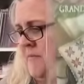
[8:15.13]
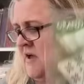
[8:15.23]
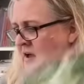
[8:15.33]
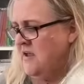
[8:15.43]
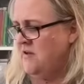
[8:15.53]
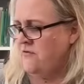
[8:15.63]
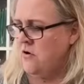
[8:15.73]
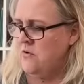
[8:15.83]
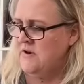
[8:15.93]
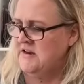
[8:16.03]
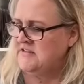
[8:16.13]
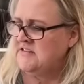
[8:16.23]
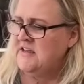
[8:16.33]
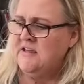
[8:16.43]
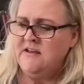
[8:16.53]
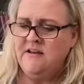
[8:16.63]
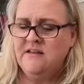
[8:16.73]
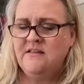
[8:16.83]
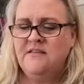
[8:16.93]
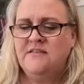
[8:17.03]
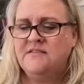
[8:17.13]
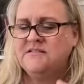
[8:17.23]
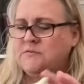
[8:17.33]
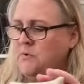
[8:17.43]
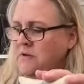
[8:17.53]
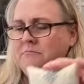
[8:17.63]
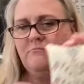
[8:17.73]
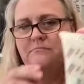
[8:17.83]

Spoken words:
I have already done this one